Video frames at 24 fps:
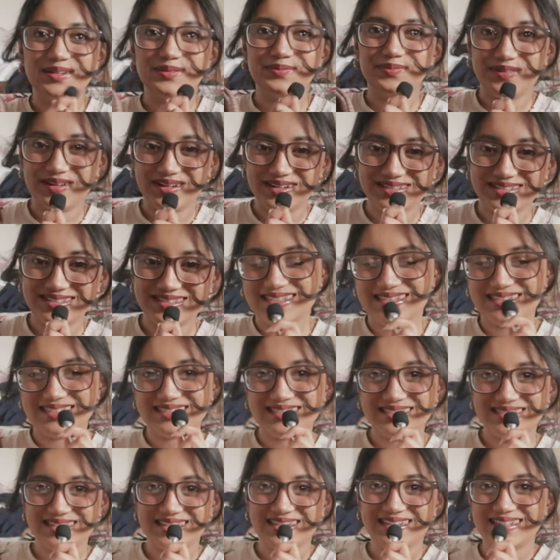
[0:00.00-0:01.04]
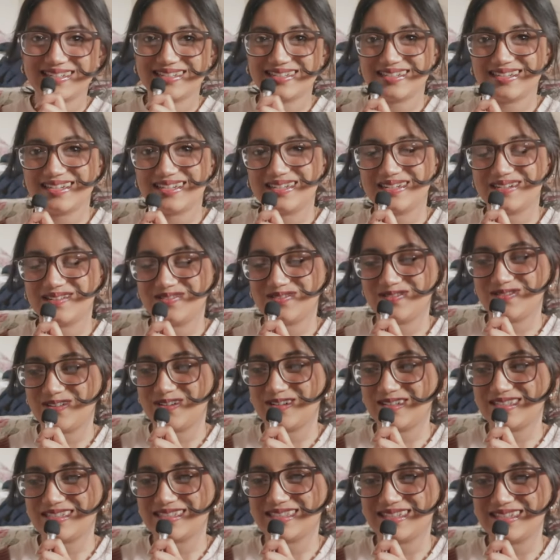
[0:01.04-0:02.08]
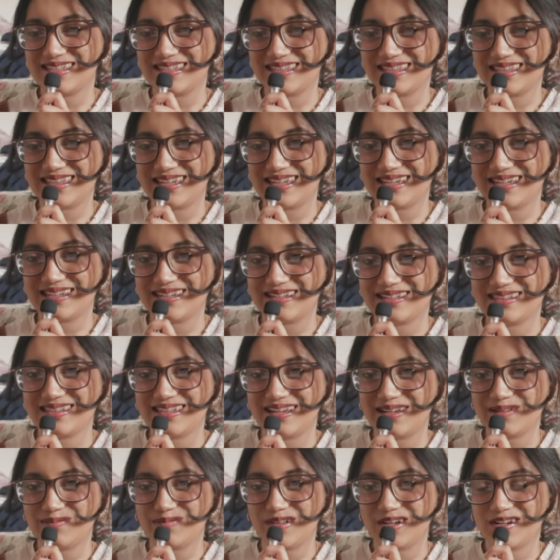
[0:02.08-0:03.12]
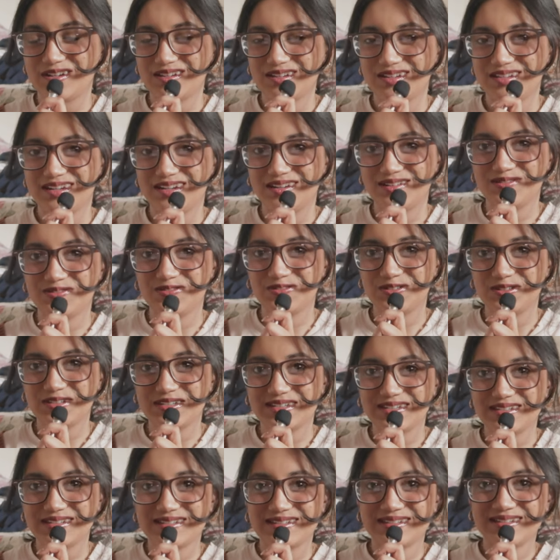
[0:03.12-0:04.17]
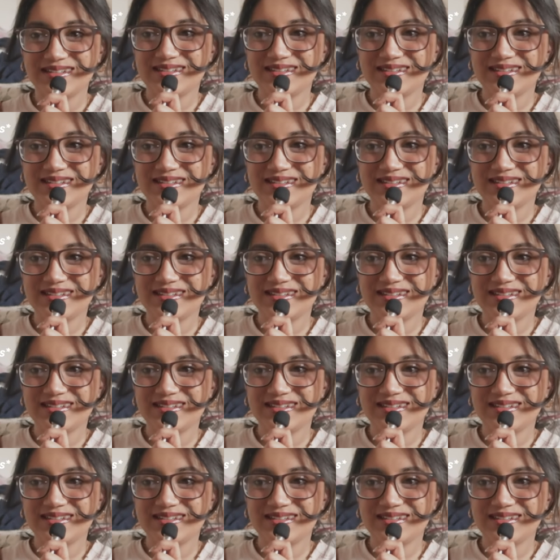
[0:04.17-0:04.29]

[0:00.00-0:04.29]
But it's like an unfortunate thing that I'm not good at avoiding.